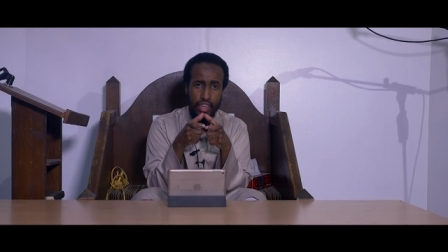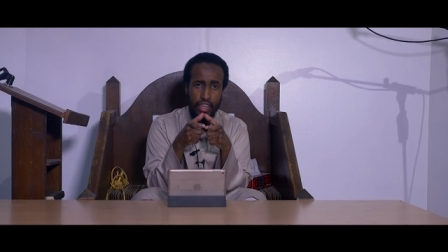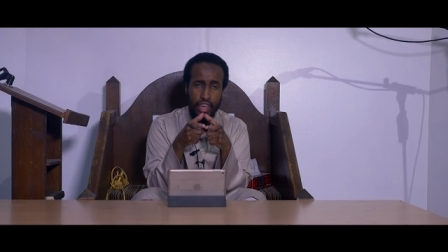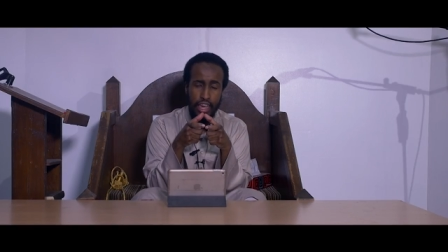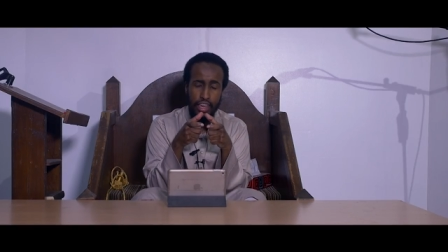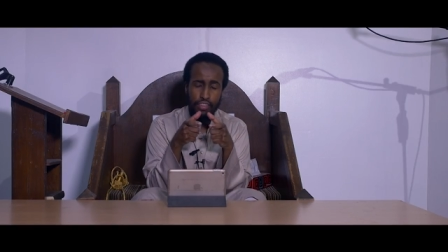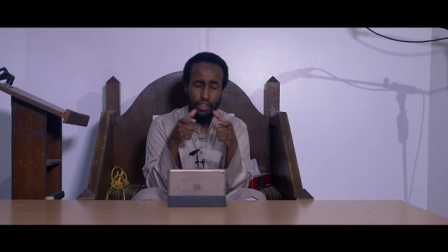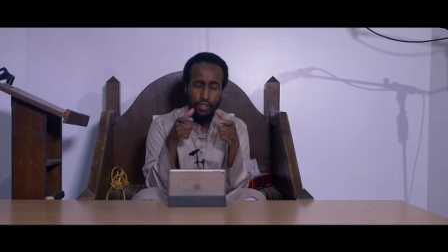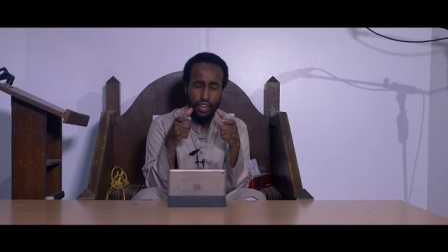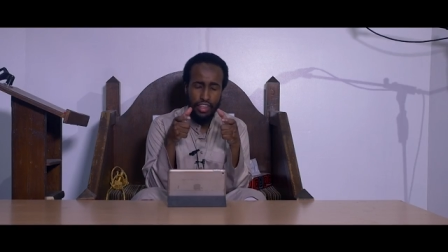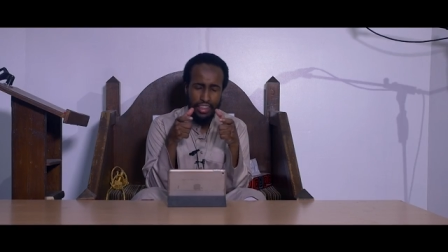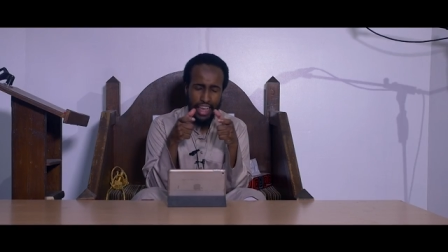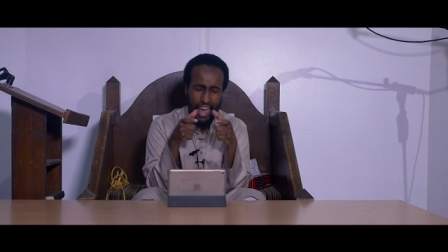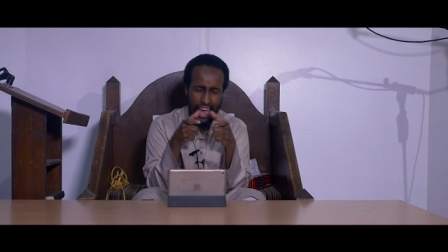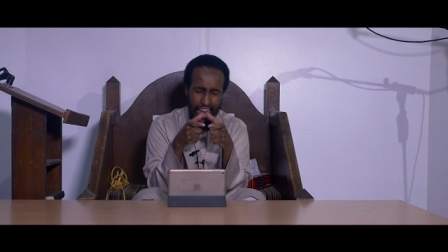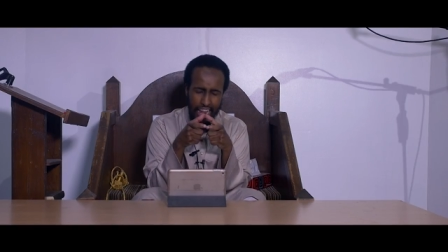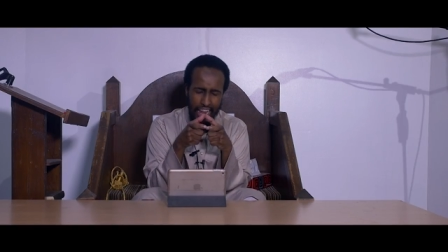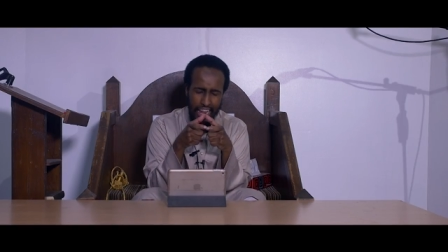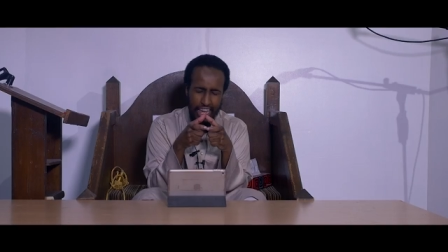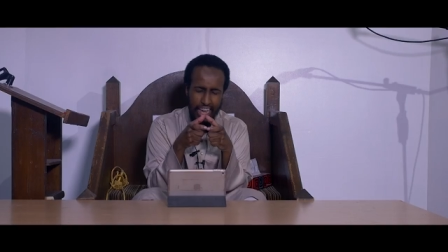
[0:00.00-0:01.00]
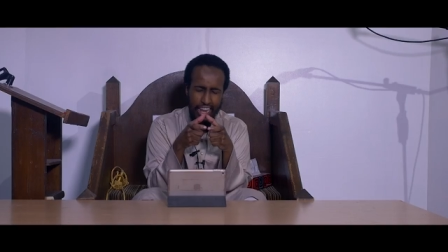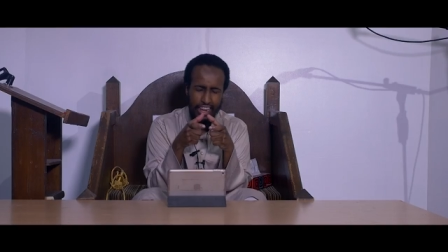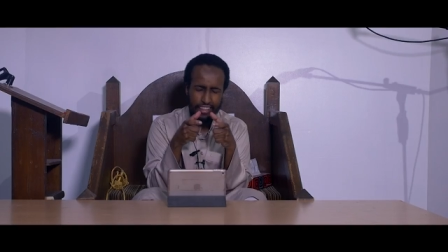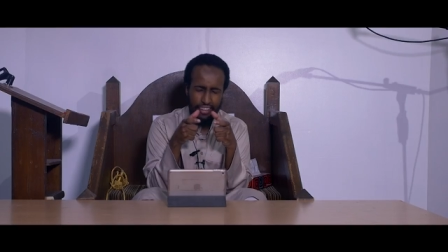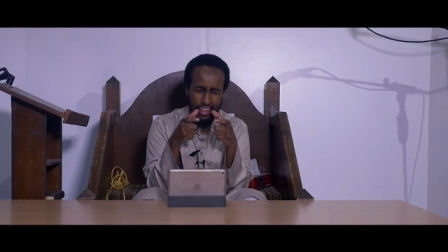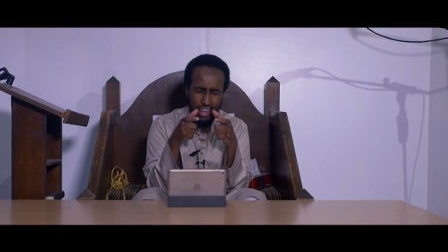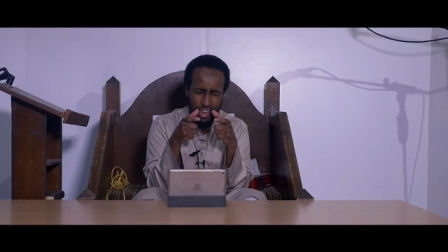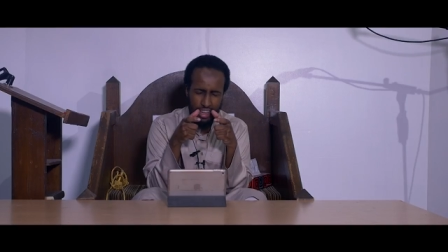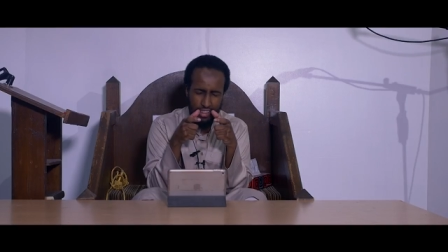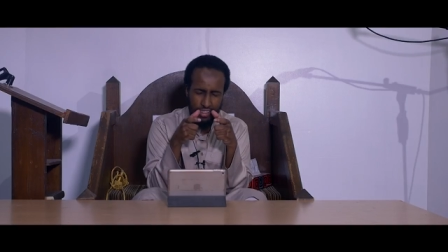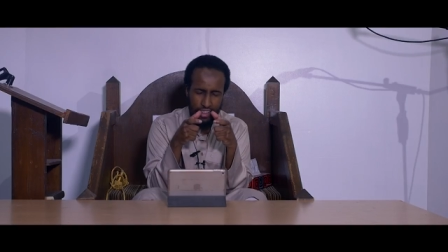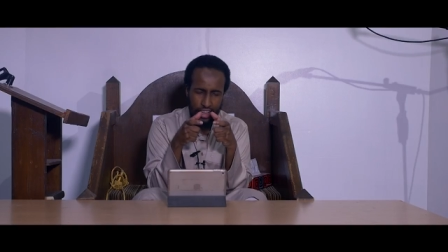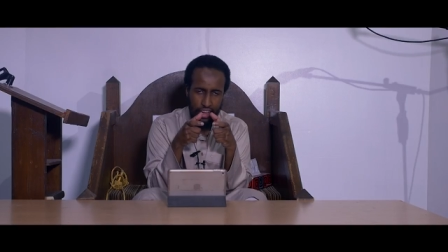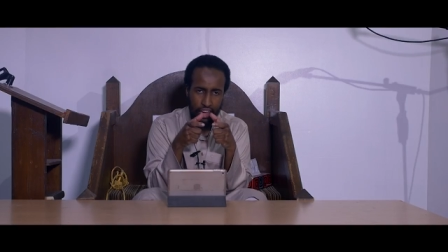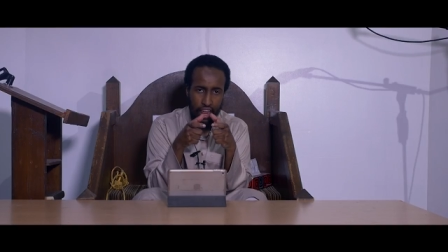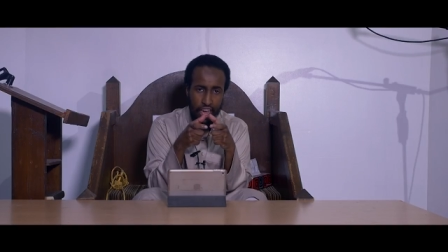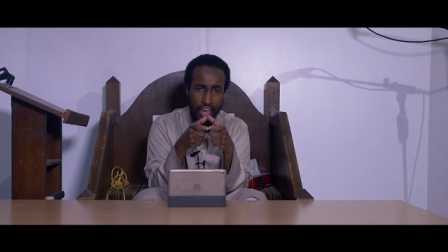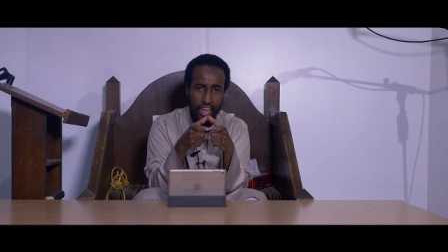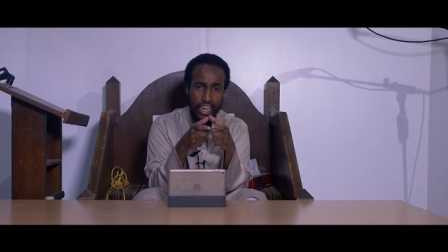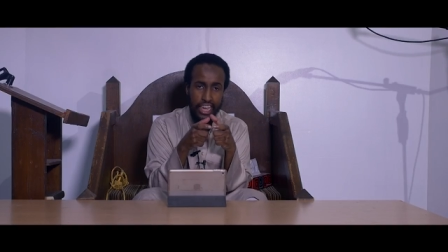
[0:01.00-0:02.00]
uh, sorry, it's al and it's the
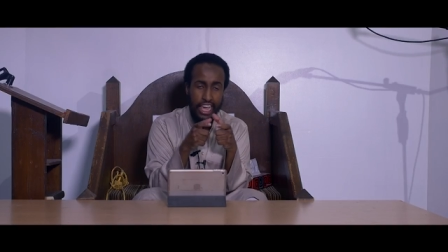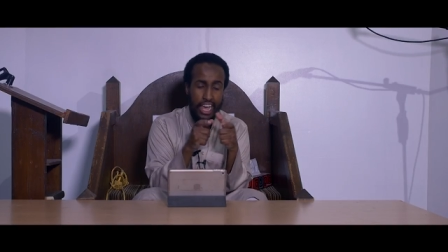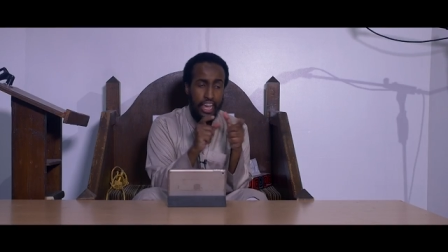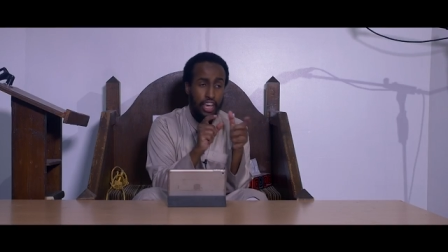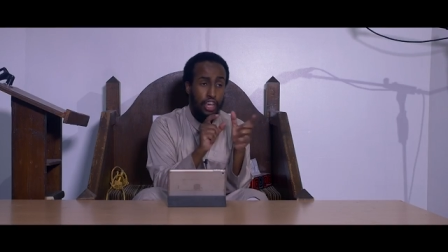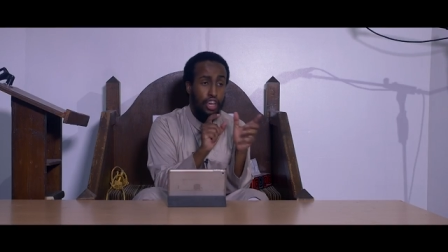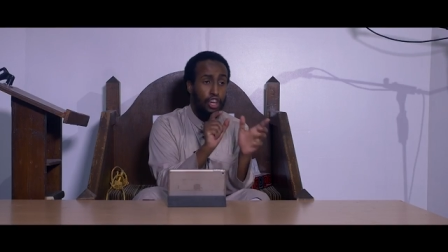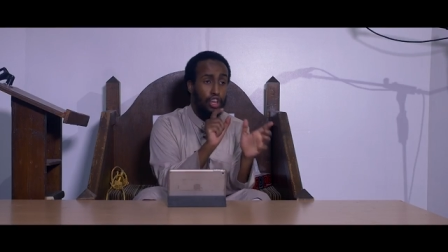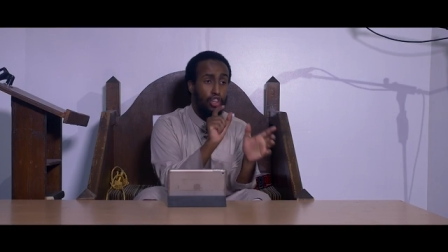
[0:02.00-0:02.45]
istighraqiyah,